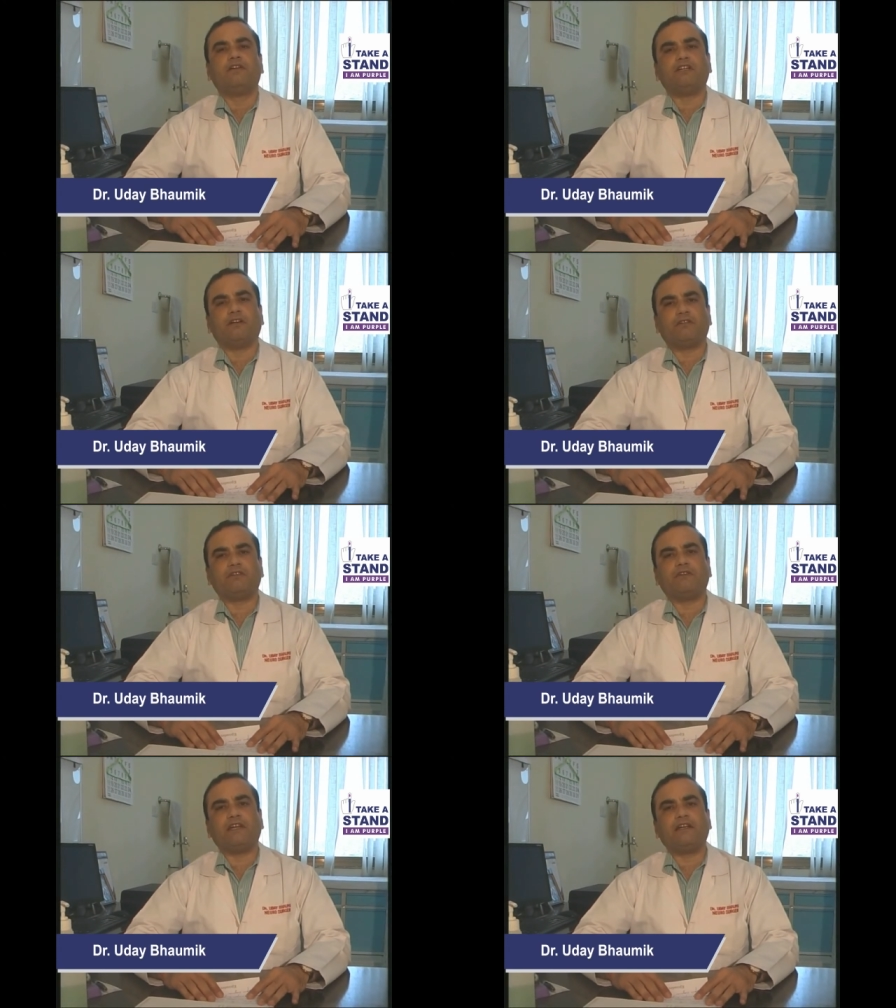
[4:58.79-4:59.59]

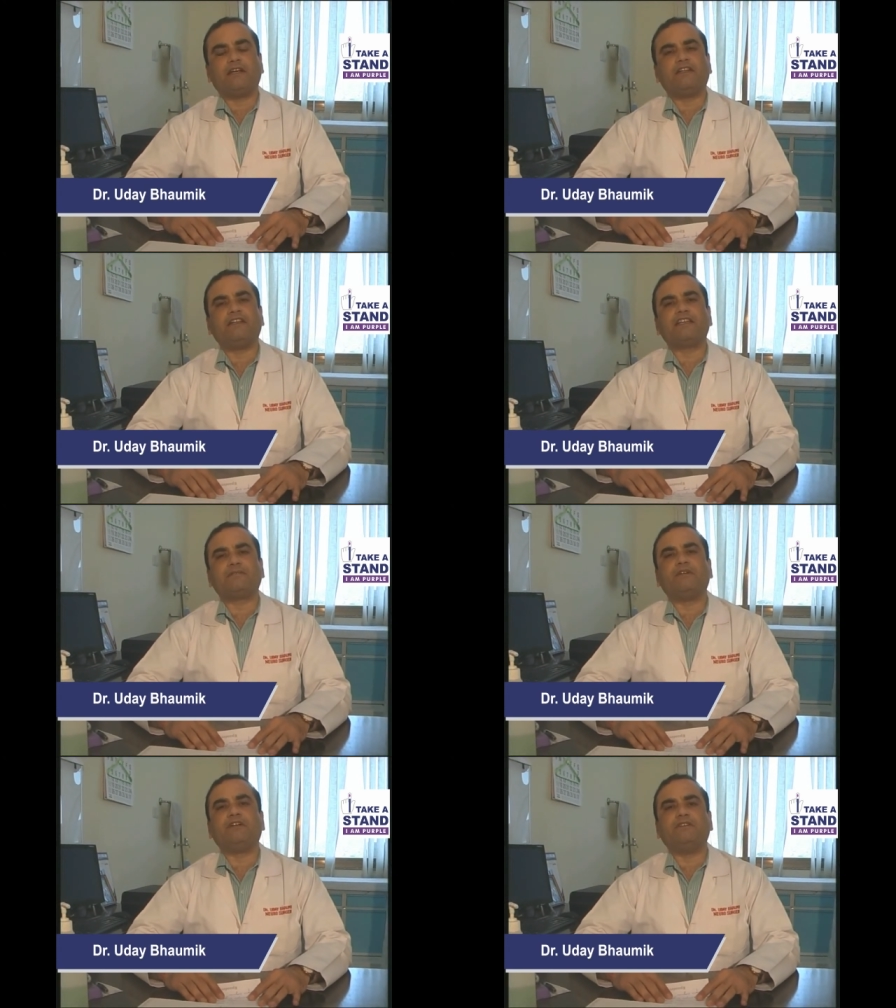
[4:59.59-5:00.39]
recovering well, and he has
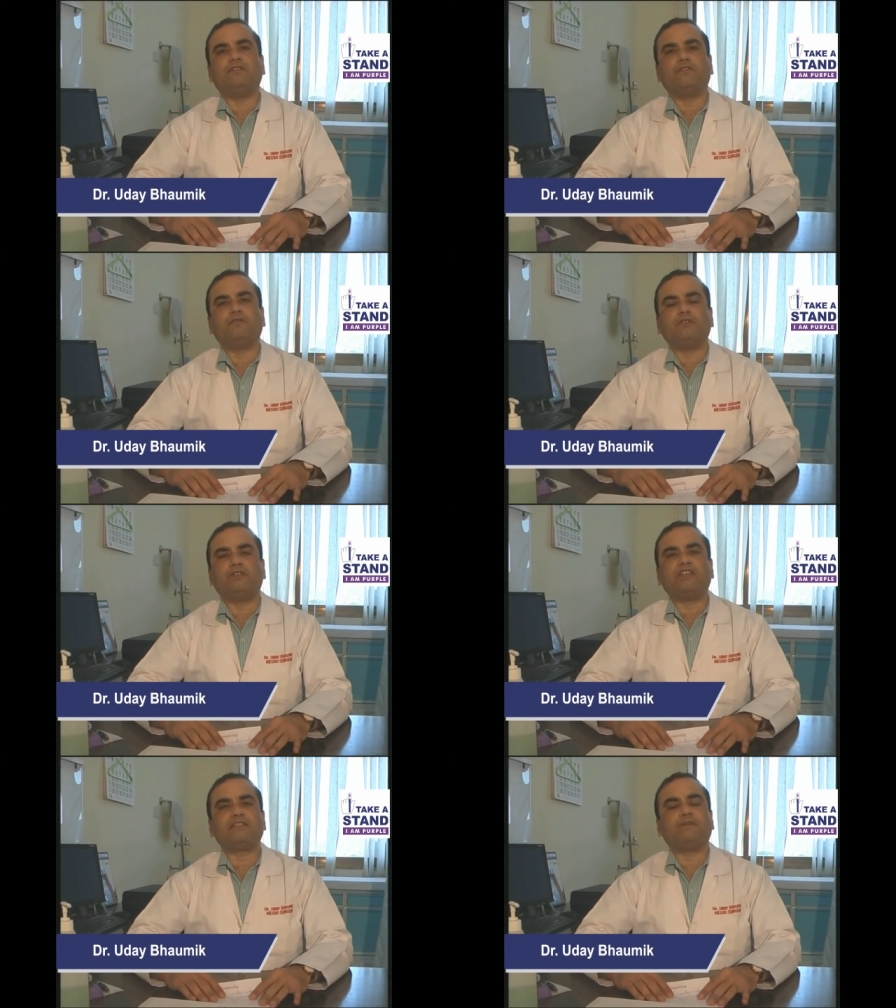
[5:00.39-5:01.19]

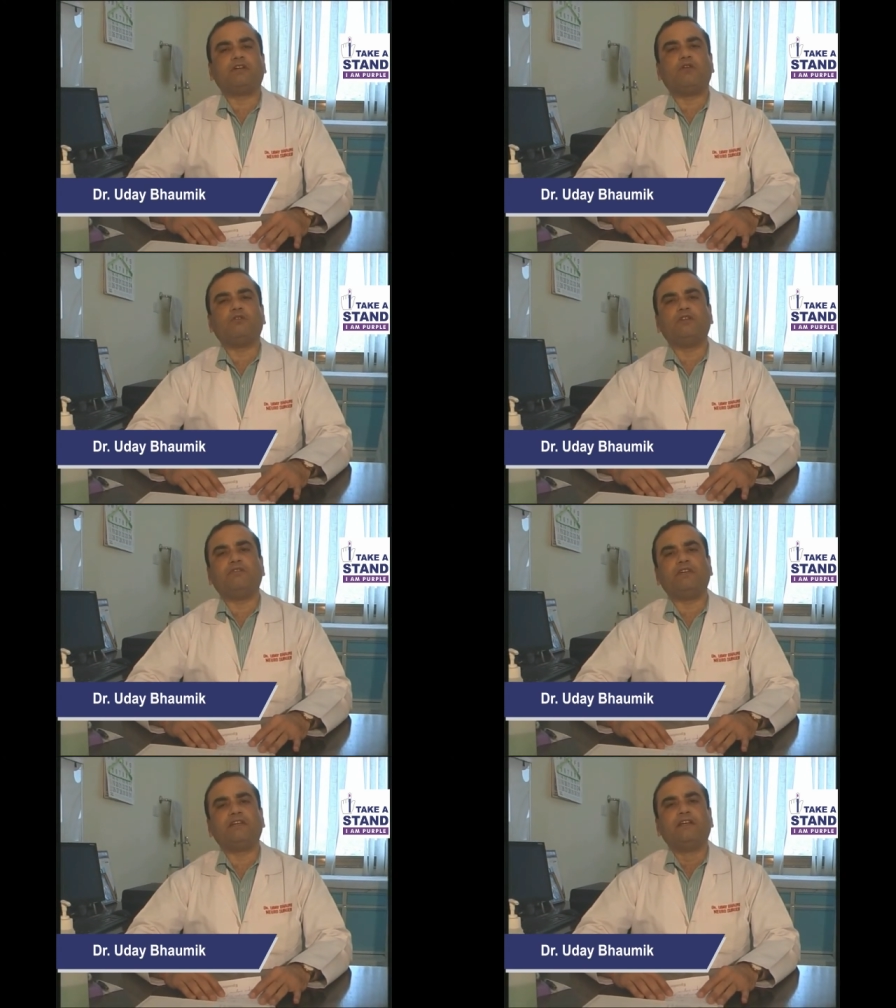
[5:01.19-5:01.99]
been now living